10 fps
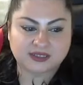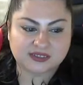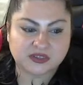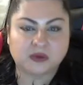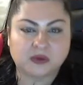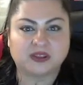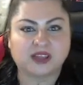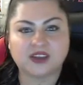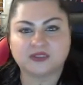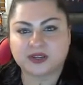So a
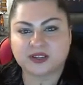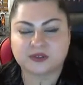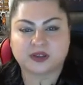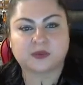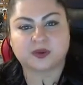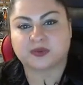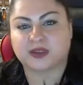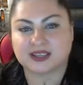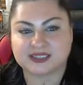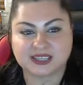lot of what you're doing on
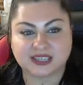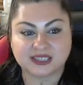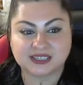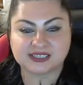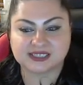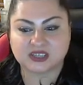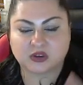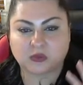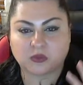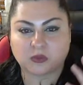WordPress is
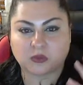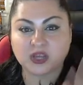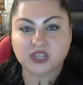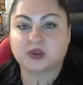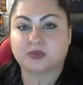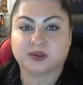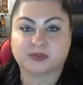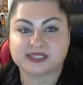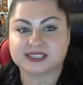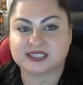what your
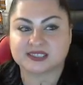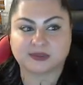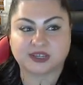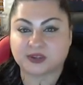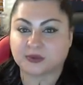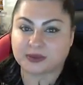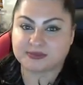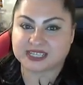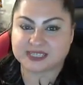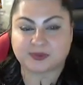purpose is, what your
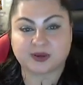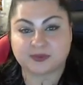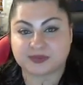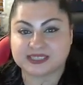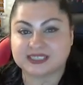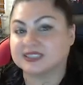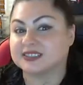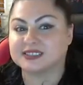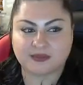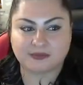website's purpose
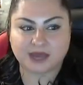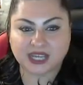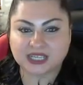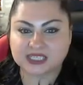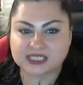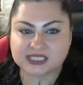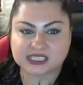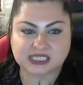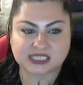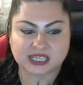is. Mine is
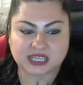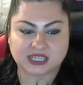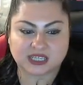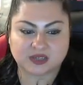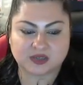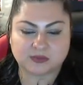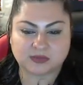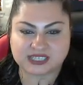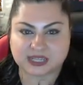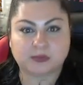just
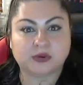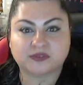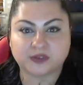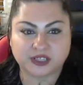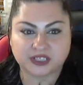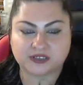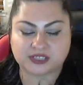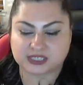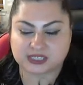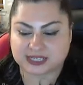it's like a portfolio.
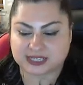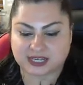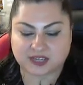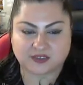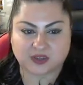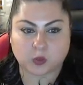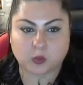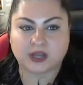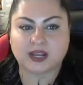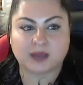It's just like kind of like
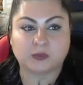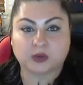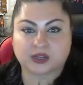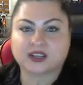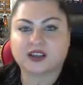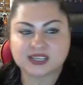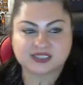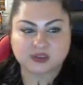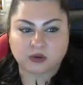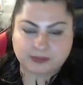what I'm working on.
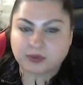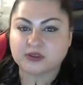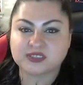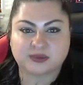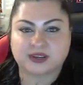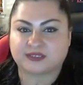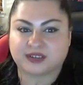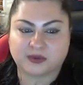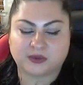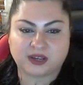So I post whatever
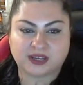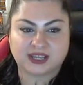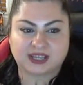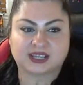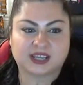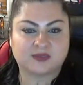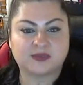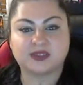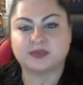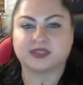I want. I kind of
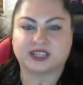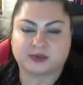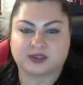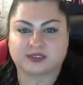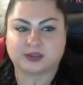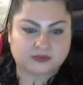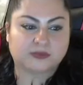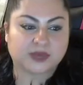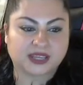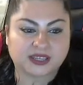manipulate it whatever I want.
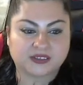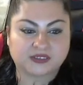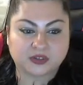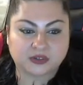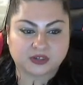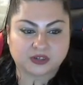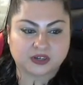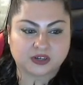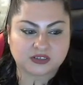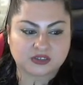But if
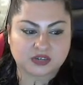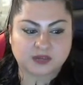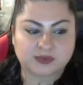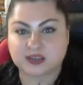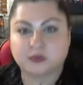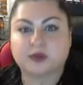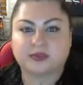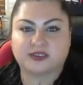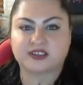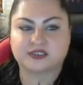you're trying to be like more
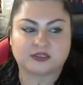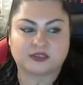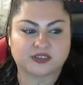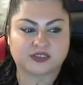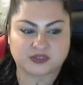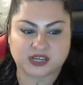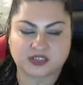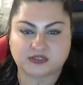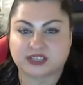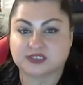professional, if you're trying
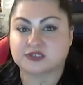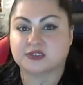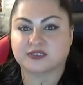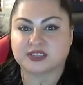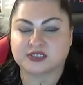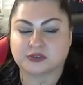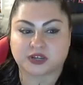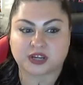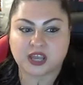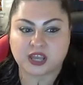to do like a service
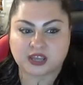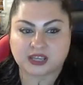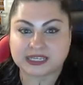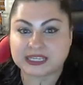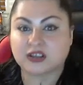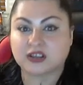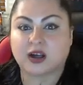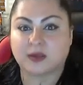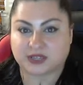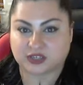or an
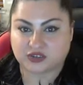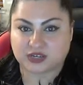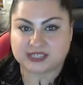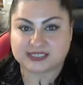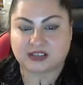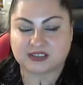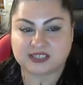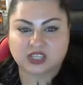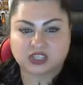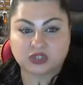e-com, like you're trying to sell
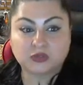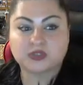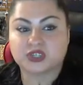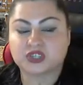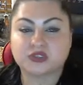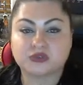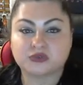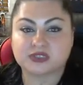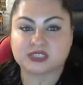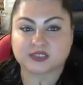stuff, you would
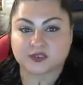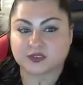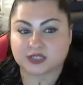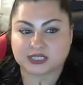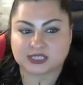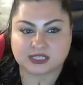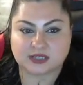choose different